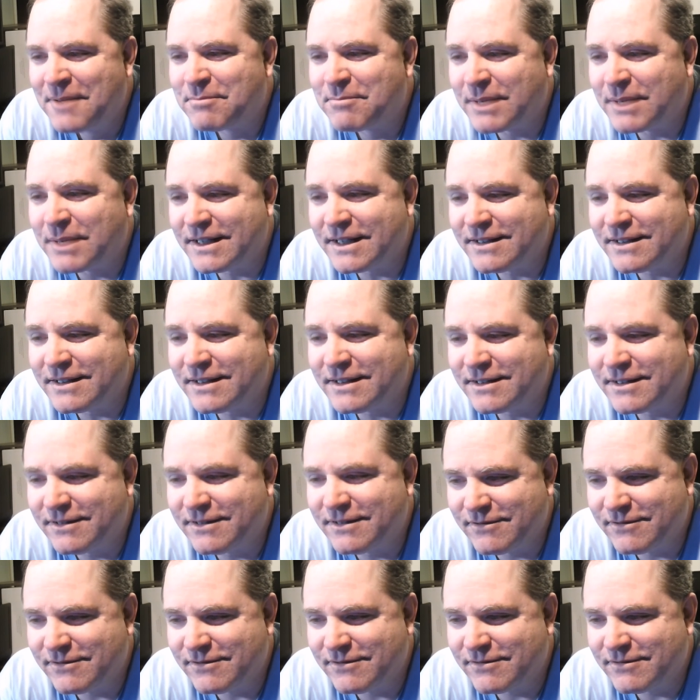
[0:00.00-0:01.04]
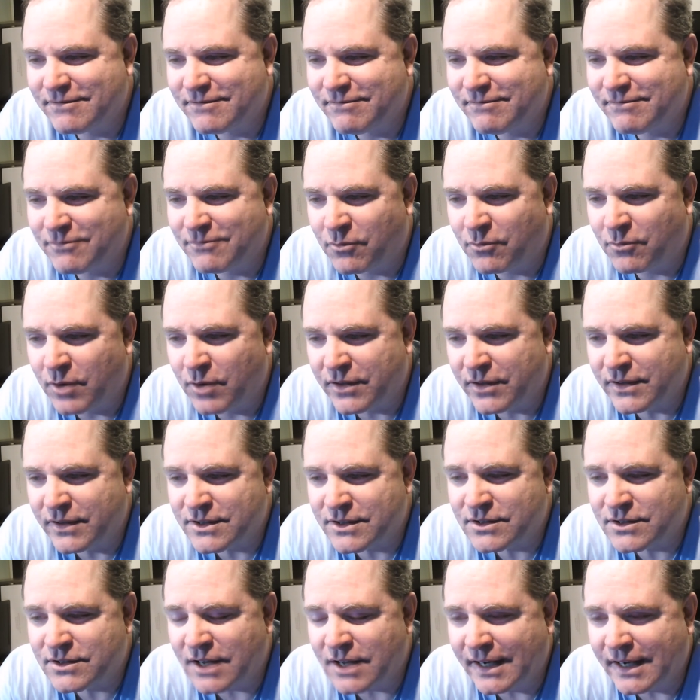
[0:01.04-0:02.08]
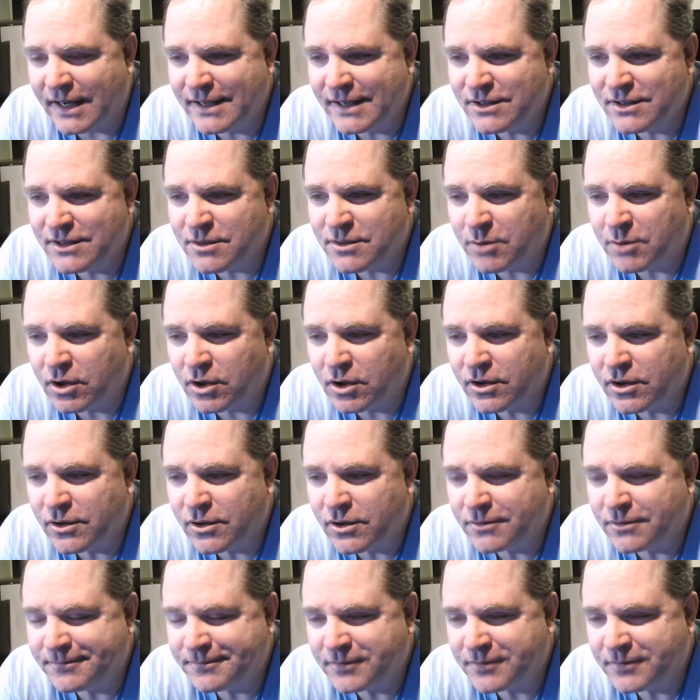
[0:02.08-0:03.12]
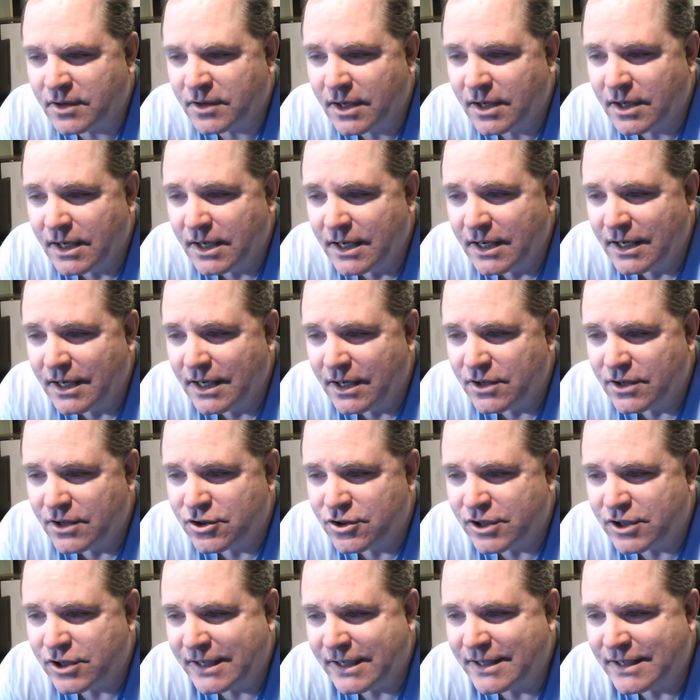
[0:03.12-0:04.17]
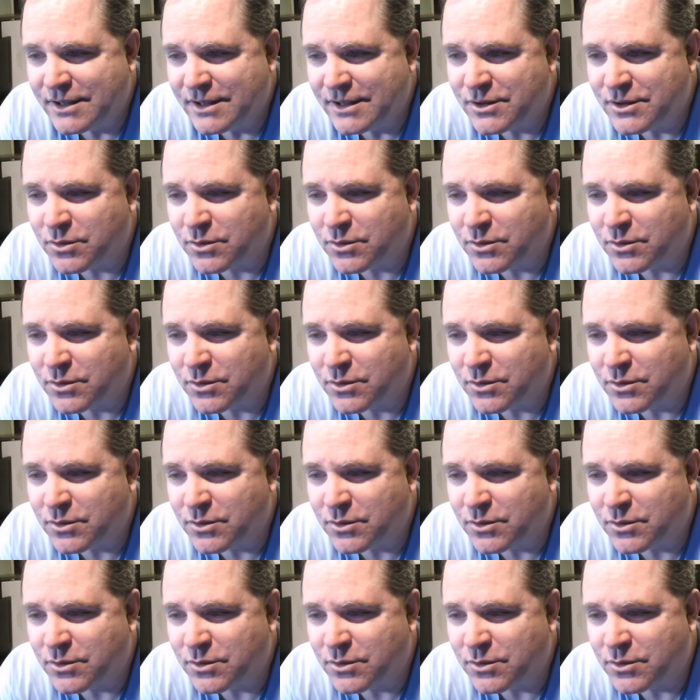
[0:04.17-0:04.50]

But with this sign tomorrow, she is